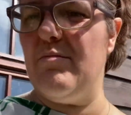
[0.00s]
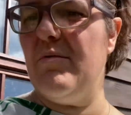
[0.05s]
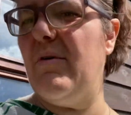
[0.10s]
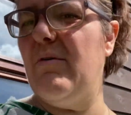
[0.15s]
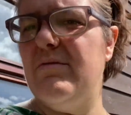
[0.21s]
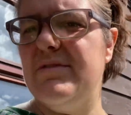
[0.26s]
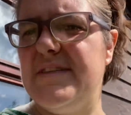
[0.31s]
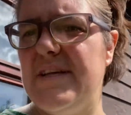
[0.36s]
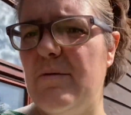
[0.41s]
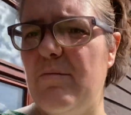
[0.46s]

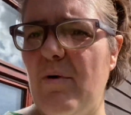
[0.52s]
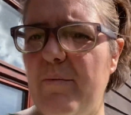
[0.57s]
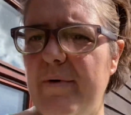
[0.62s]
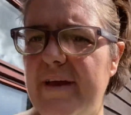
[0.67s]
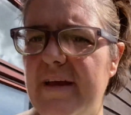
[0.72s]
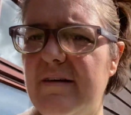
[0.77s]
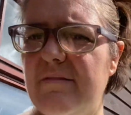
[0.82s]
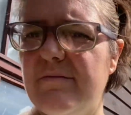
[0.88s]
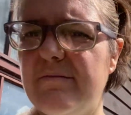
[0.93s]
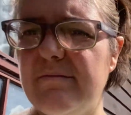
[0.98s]
we'll see what we
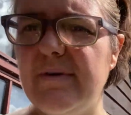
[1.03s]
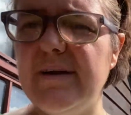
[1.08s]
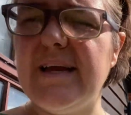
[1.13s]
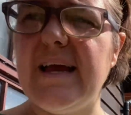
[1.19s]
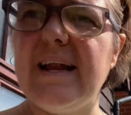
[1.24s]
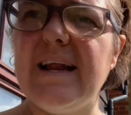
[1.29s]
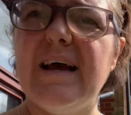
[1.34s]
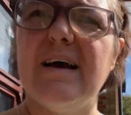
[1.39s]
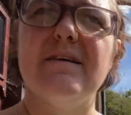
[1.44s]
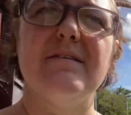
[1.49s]

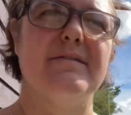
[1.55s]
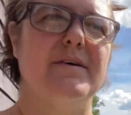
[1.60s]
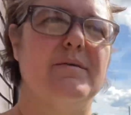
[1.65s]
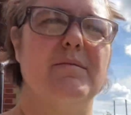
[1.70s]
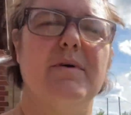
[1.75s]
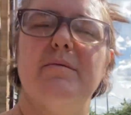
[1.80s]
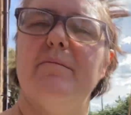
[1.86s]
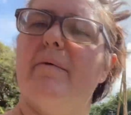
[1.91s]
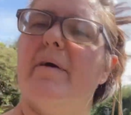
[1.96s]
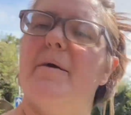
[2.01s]
get out of it,
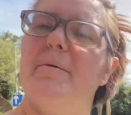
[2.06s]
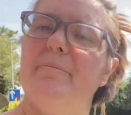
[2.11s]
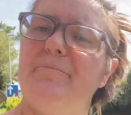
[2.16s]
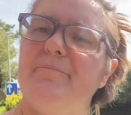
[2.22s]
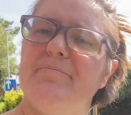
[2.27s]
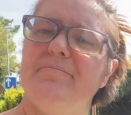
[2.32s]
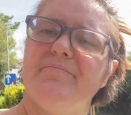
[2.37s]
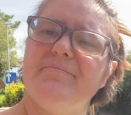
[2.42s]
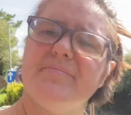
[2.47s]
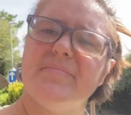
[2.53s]
won't we?
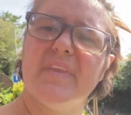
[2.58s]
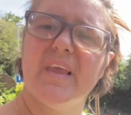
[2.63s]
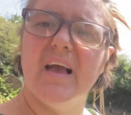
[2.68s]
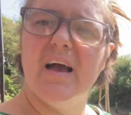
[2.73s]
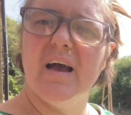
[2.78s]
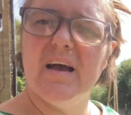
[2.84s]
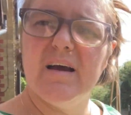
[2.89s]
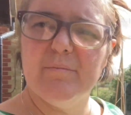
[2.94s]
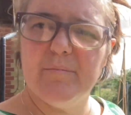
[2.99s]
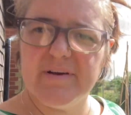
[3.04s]

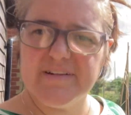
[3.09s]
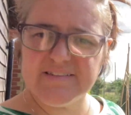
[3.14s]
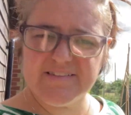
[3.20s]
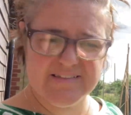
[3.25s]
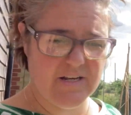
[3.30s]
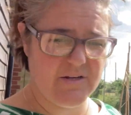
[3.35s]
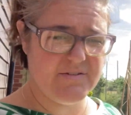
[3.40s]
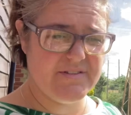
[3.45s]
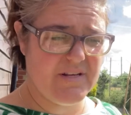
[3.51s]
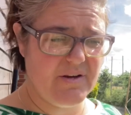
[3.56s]
But
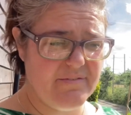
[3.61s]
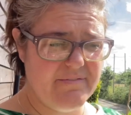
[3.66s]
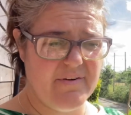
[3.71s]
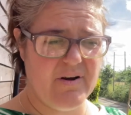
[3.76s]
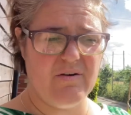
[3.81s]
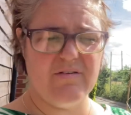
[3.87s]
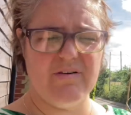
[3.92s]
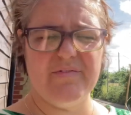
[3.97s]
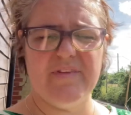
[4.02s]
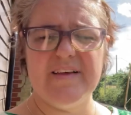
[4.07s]
so
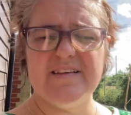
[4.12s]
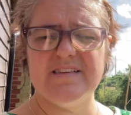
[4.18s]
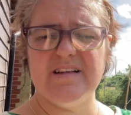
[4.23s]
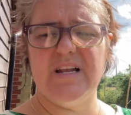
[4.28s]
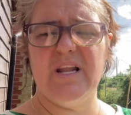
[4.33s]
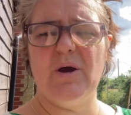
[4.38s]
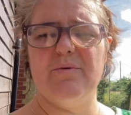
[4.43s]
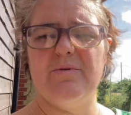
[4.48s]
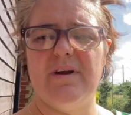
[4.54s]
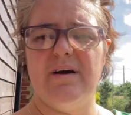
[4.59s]
far on this
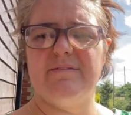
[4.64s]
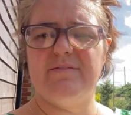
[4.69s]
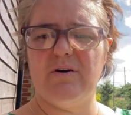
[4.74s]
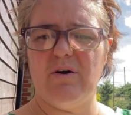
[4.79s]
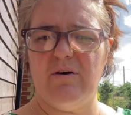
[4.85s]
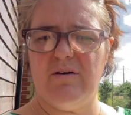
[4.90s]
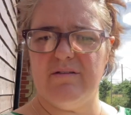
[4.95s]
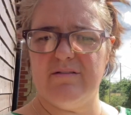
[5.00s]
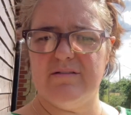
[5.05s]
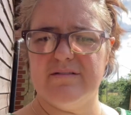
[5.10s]
alone, I've got